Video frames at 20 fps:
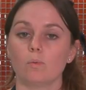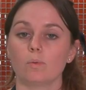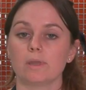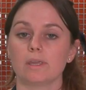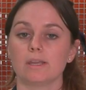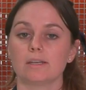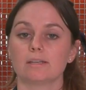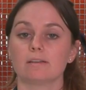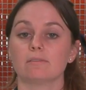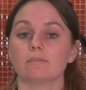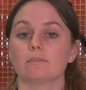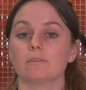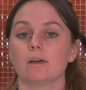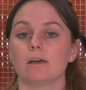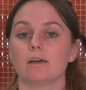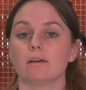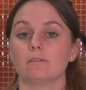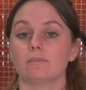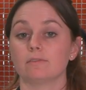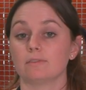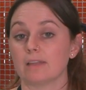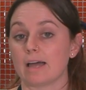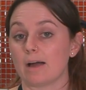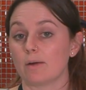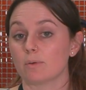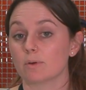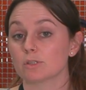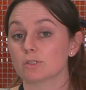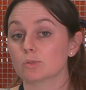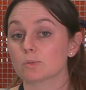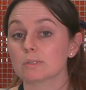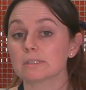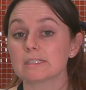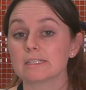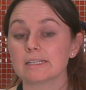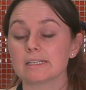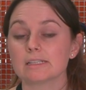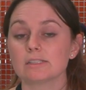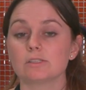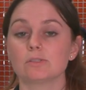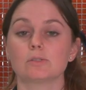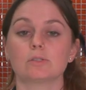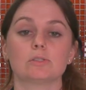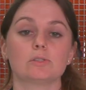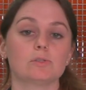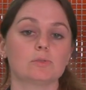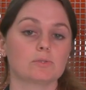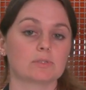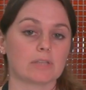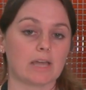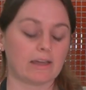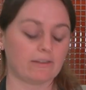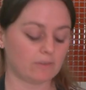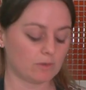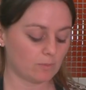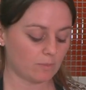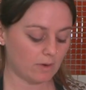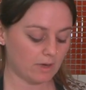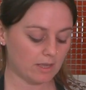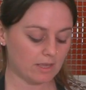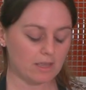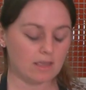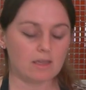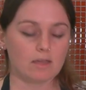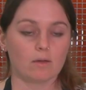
wheat flour tortillas. You can use that if you want.